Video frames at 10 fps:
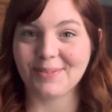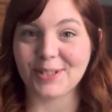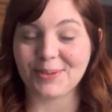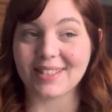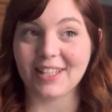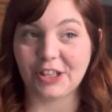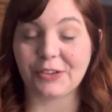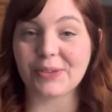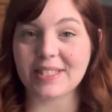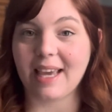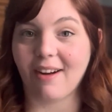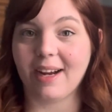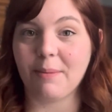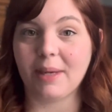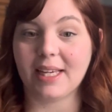which was a little
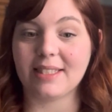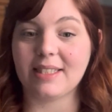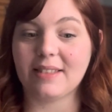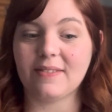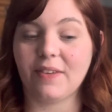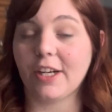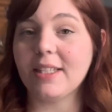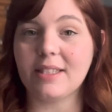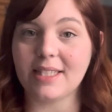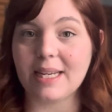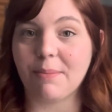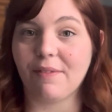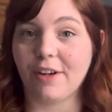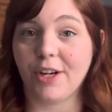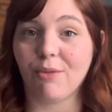scary because it's very steep and
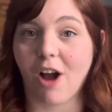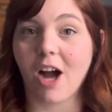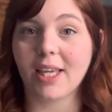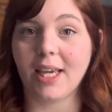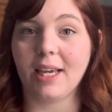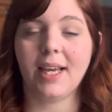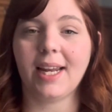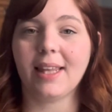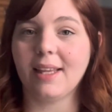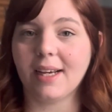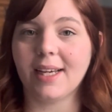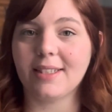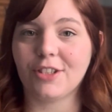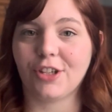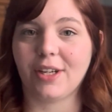very rocky. And I think I
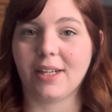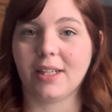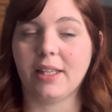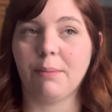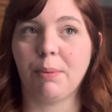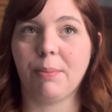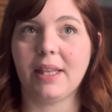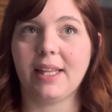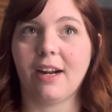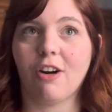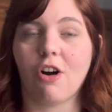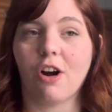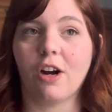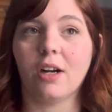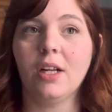inserted a clip, but there
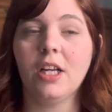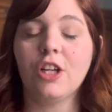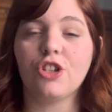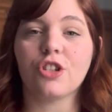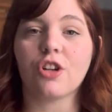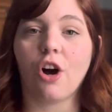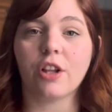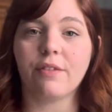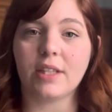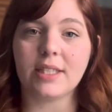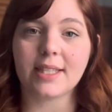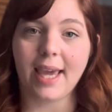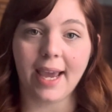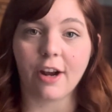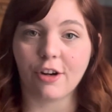are just all of these
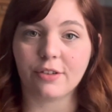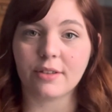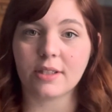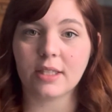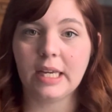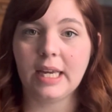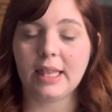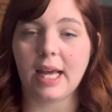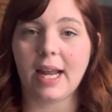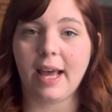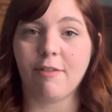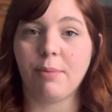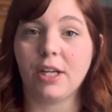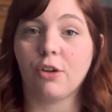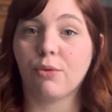cairns that have
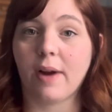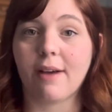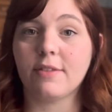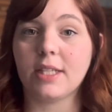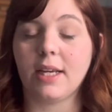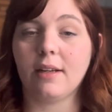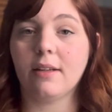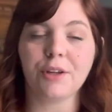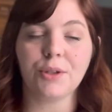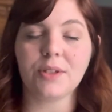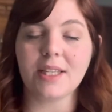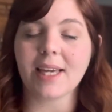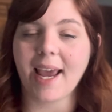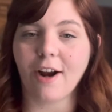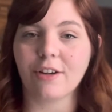been crafted. You see
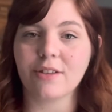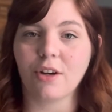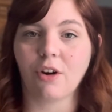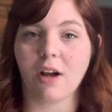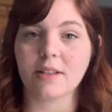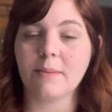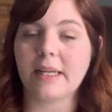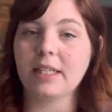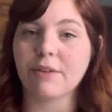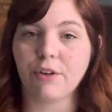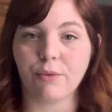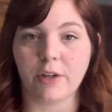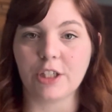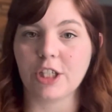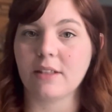cairns across many different
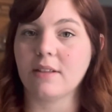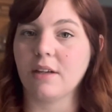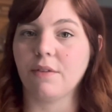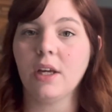regions of